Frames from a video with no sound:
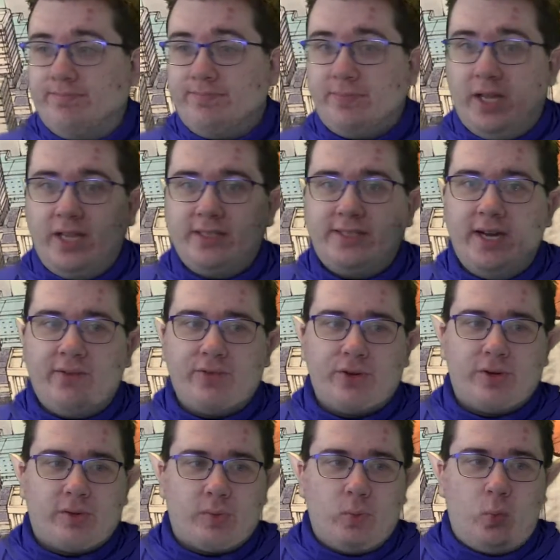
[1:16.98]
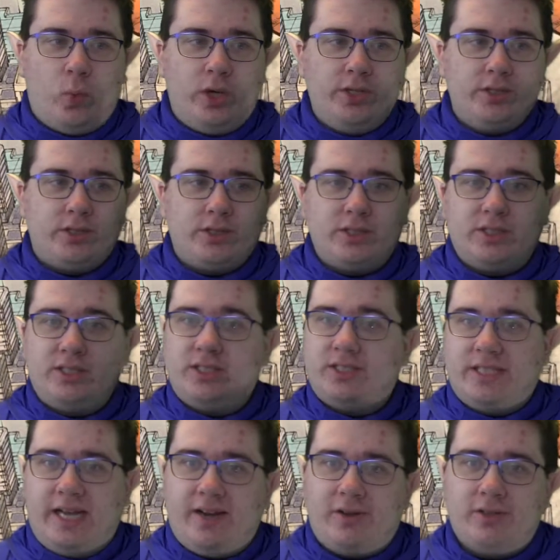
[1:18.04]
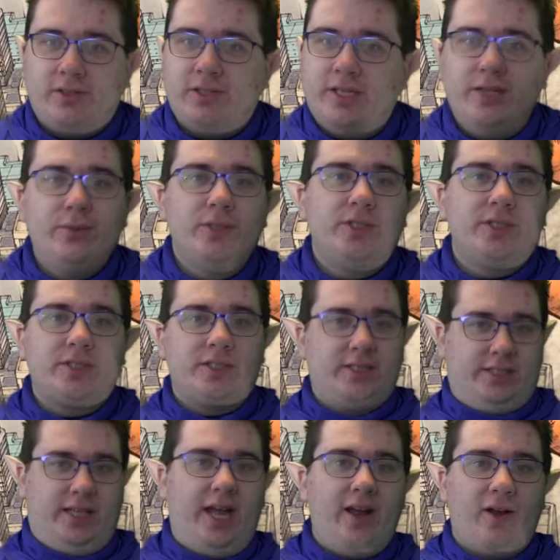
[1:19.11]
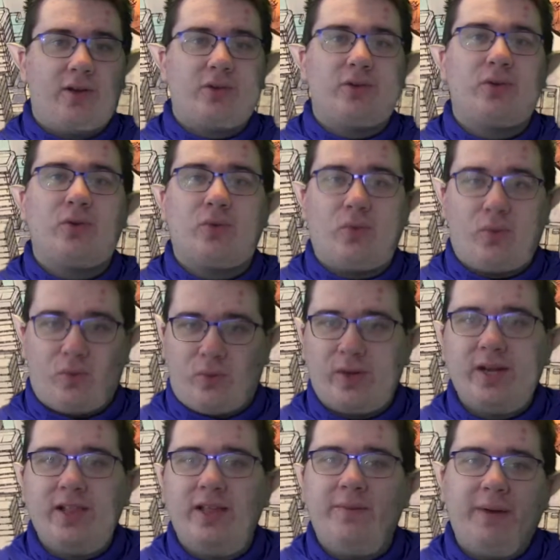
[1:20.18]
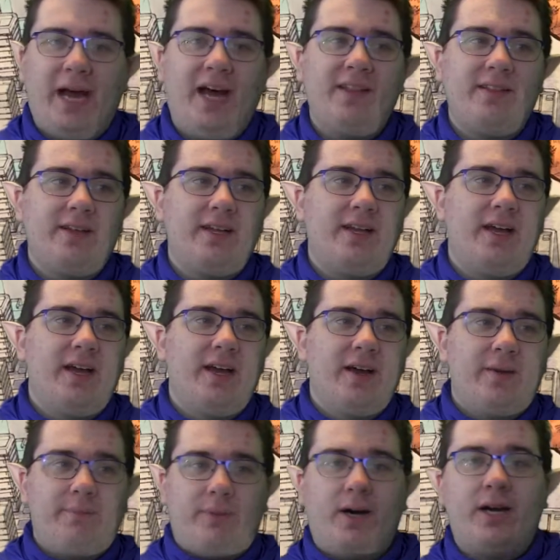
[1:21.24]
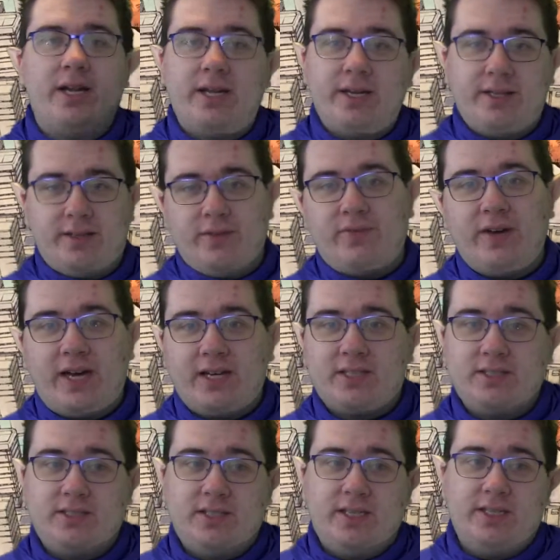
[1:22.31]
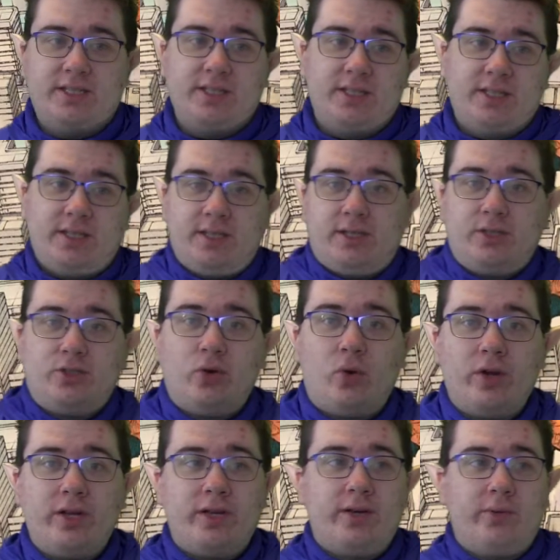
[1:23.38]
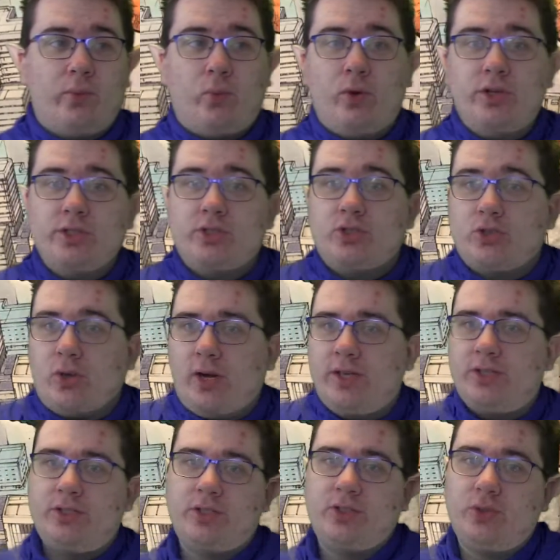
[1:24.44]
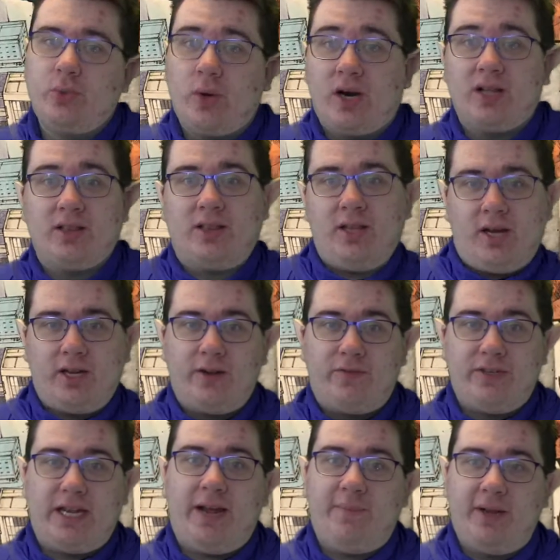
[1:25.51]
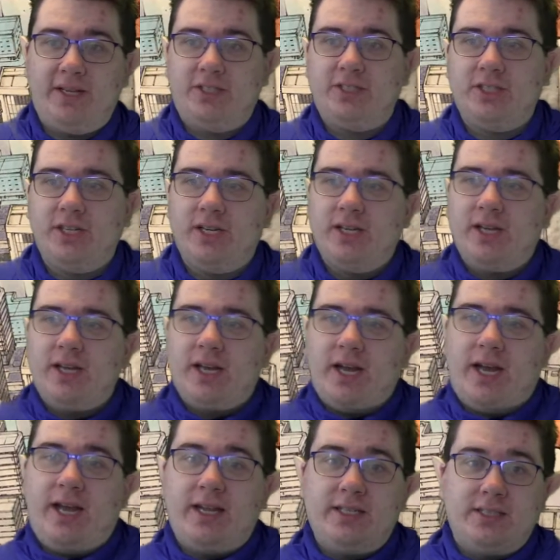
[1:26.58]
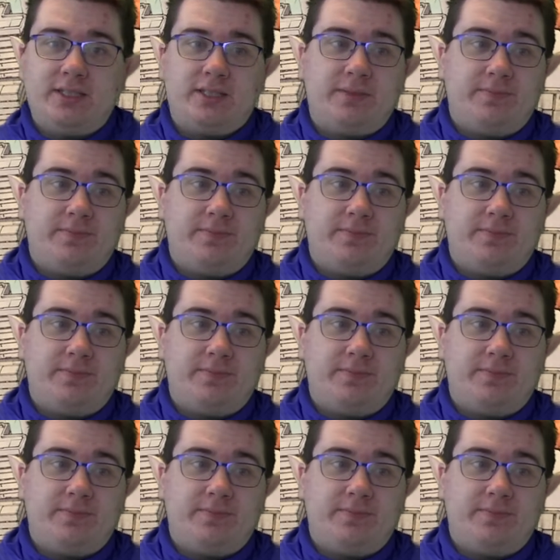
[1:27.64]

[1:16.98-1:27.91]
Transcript: Endeavor was scared. He was scared really badly by the fact that Toya was trying to do a lot of damage, and